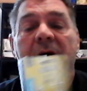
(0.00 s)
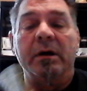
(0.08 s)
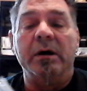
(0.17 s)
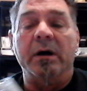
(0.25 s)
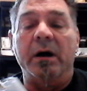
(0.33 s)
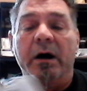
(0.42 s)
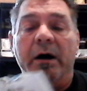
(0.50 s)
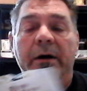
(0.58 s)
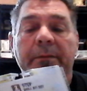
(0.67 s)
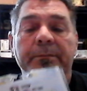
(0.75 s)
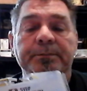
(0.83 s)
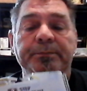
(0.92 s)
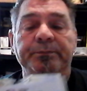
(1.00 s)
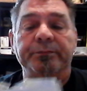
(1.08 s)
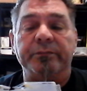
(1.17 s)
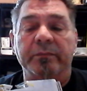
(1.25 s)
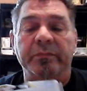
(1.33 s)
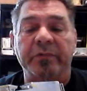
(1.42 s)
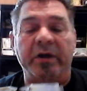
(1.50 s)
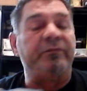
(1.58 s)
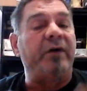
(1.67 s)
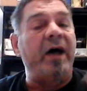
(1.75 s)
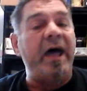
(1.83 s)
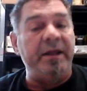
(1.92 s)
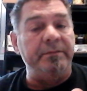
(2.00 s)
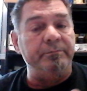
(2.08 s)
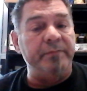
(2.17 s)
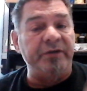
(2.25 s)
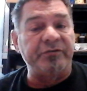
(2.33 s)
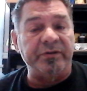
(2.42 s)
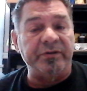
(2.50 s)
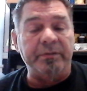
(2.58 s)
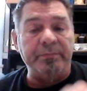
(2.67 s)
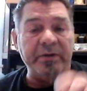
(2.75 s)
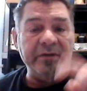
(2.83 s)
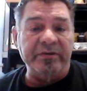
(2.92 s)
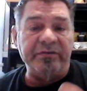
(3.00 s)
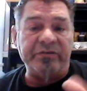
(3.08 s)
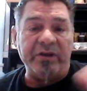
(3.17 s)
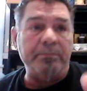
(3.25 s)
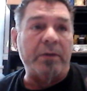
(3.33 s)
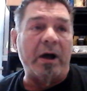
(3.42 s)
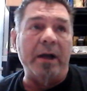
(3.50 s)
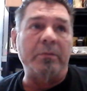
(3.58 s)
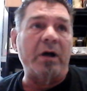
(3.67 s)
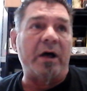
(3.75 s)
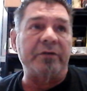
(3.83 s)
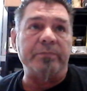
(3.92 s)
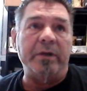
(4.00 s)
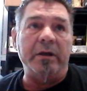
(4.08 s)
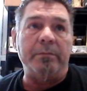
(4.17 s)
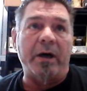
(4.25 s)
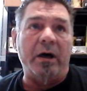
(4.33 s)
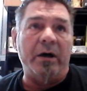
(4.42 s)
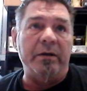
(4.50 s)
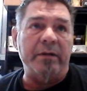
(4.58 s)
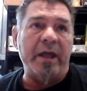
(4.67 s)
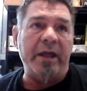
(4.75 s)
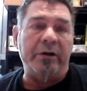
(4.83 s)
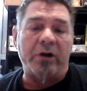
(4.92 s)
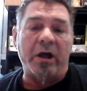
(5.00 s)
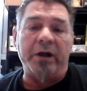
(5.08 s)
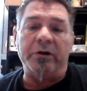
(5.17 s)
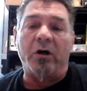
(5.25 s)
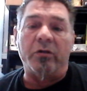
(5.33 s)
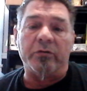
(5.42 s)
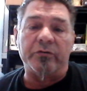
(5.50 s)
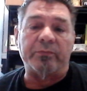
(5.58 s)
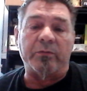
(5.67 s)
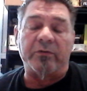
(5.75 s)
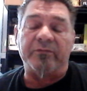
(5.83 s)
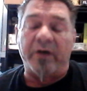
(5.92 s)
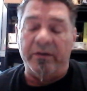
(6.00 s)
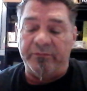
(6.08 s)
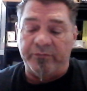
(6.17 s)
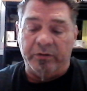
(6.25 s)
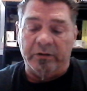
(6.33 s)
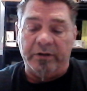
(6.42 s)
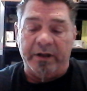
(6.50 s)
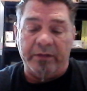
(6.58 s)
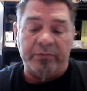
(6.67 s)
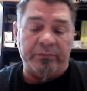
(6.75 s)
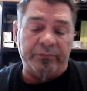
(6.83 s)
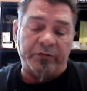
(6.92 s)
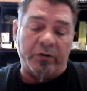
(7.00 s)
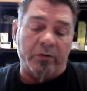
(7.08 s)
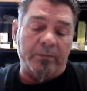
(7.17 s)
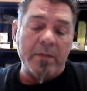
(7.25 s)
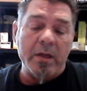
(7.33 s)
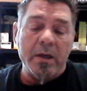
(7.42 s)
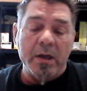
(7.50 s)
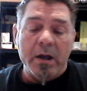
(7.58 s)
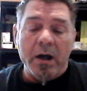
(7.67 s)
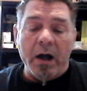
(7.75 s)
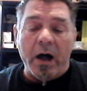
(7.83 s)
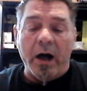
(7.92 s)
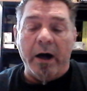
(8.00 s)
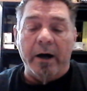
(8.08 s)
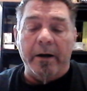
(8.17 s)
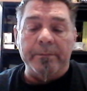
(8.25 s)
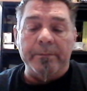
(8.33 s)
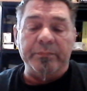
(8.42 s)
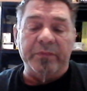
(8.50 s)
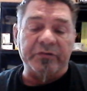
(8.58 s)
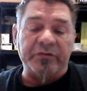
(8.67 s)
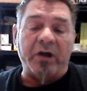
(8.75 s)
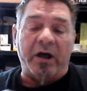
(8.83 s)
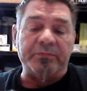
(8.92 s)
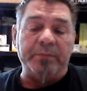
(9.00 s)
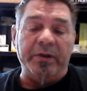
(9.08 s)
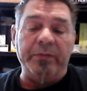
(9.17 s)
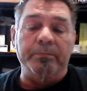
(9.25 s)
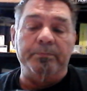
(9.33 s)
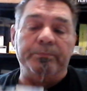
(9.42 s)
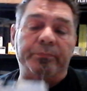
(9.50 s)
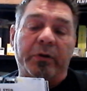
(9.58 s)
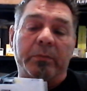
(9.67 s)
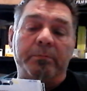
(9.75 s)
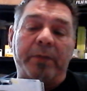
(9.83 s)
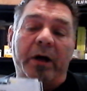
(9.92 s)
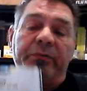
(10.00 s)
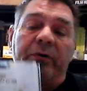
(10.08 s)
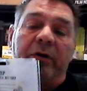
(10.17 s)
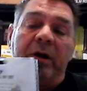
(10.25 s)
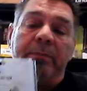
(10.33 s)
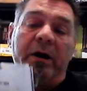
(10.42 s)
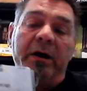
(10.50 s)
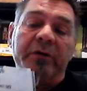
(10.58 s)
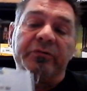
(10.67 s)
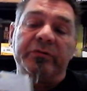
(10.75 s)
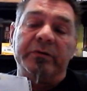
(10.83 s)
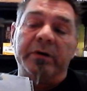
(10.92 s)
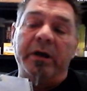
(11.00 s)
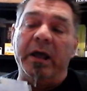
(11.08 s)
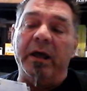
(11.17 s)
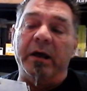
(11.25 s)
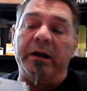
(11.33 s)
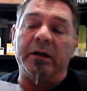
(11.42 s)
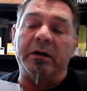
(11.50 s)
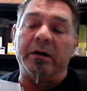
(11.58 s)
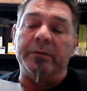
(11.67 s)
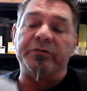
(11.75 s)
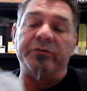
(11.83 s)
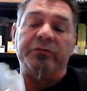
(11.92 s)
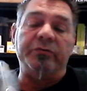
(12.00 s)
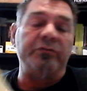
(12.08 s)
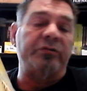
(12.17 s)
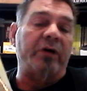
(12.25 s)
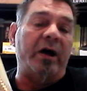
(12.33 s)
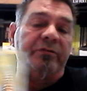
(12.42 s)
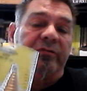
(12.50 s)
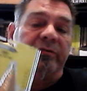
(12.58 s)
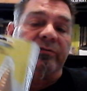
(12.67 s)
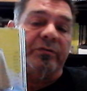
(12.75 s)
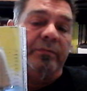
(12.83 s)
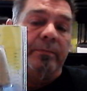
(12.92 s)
If I hadn't mentioned, the PVC pipe cost me about $8 or $9 for a 5 foot length. So this cost me about $30, and it comes in two sizes.